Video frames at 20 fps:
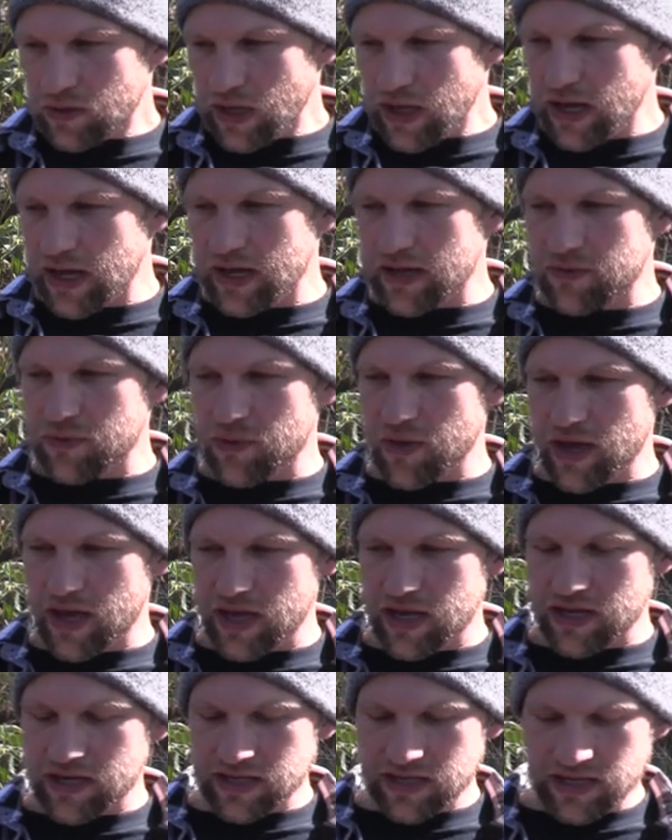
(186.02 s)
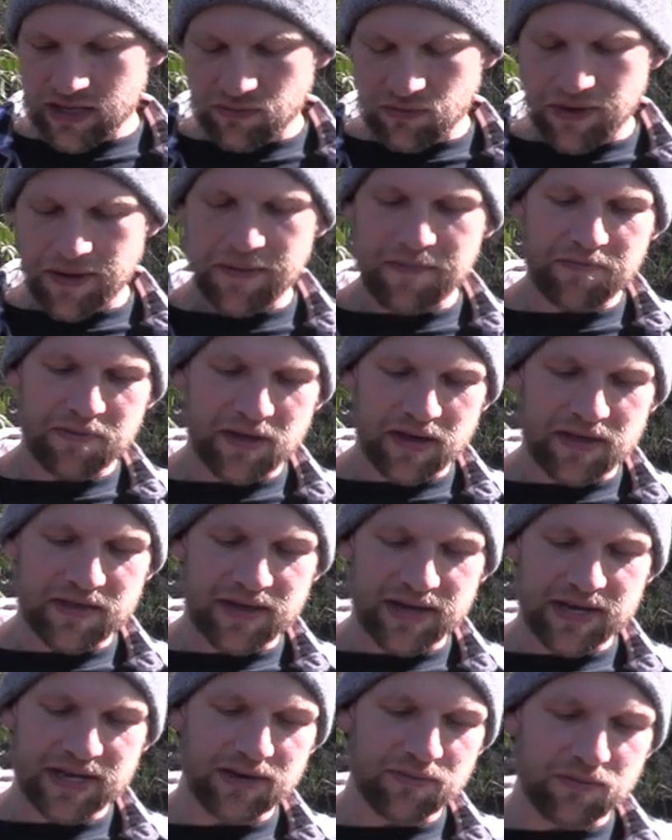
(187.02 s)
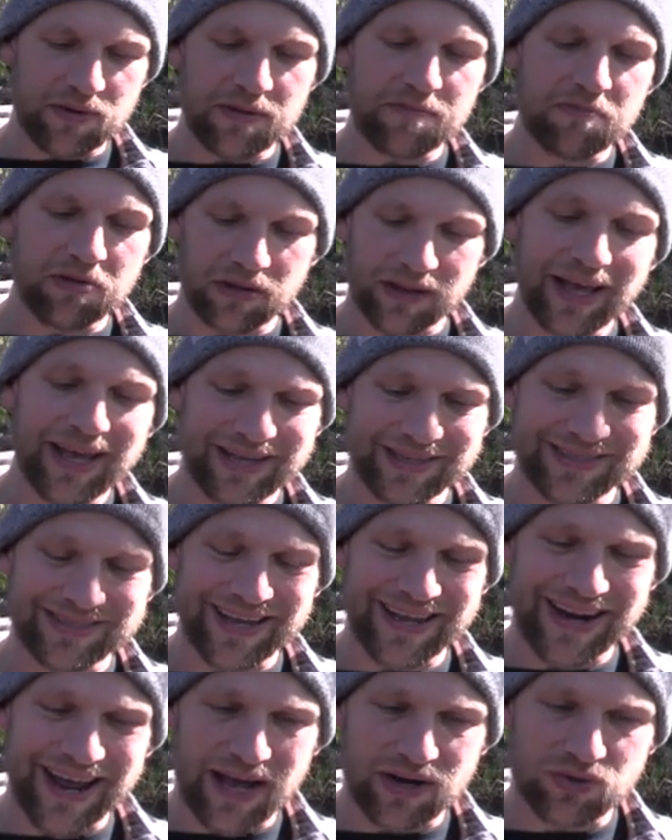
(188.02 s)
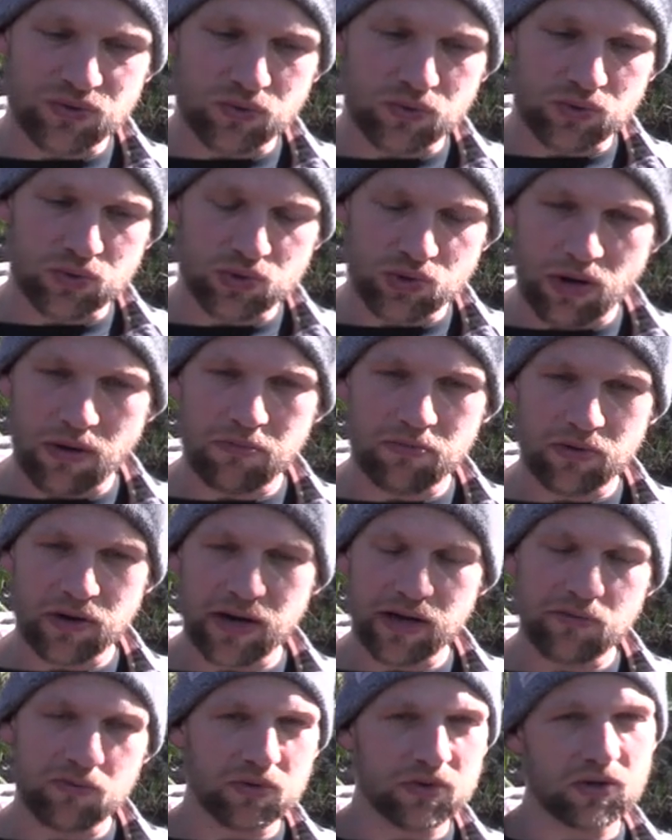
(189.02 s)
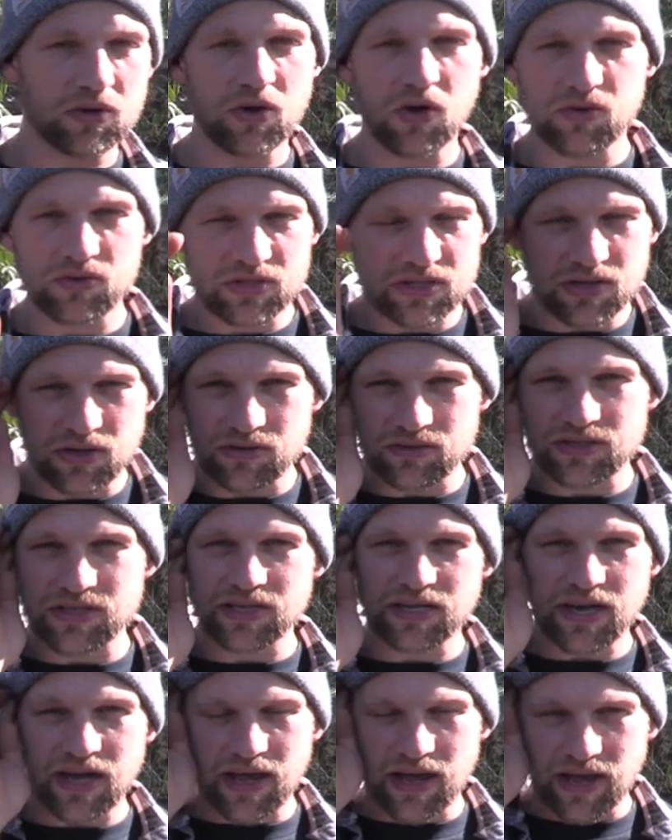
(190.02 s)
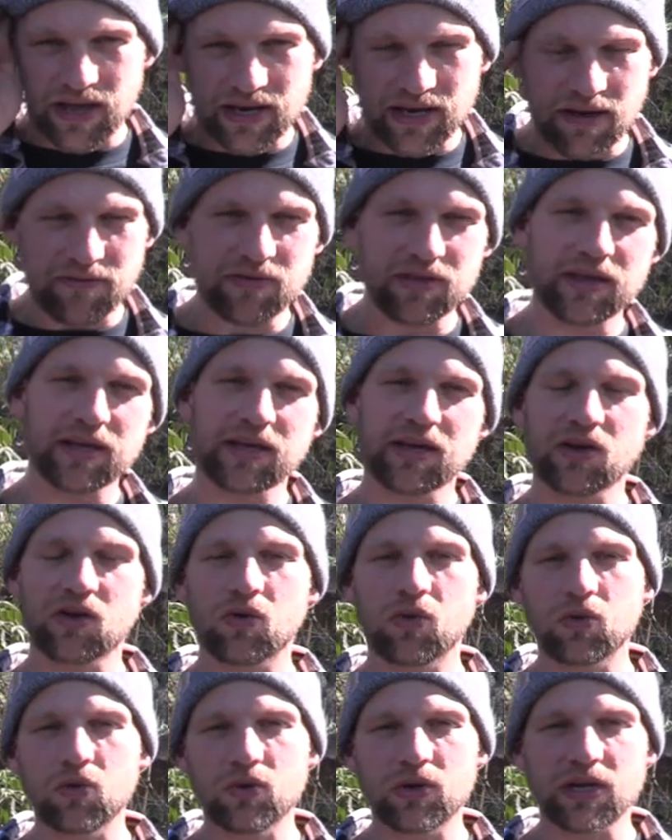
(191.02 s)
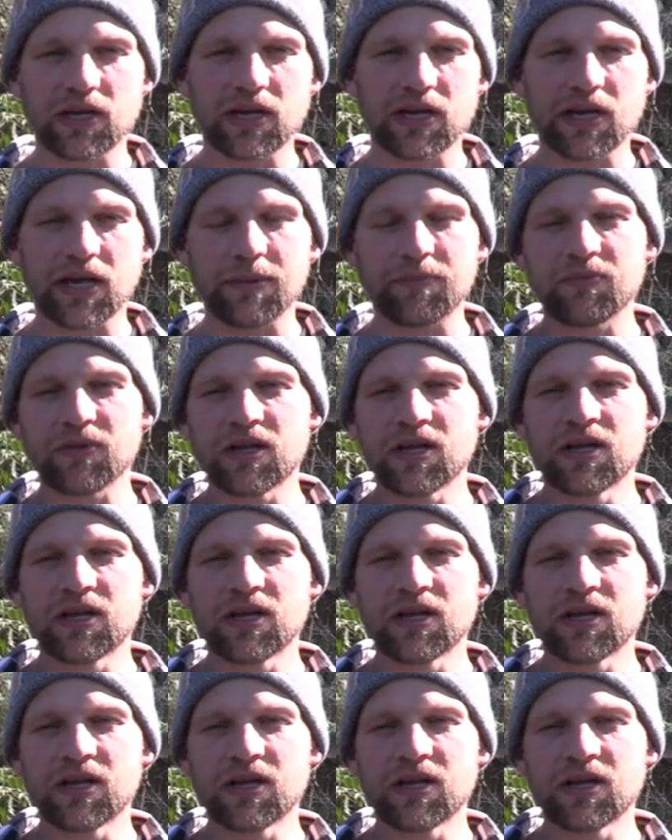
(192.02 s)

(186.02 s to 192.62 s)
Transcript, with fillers: And then he re and then he replays that actual drum break with the ghost notes and, and everything included in it.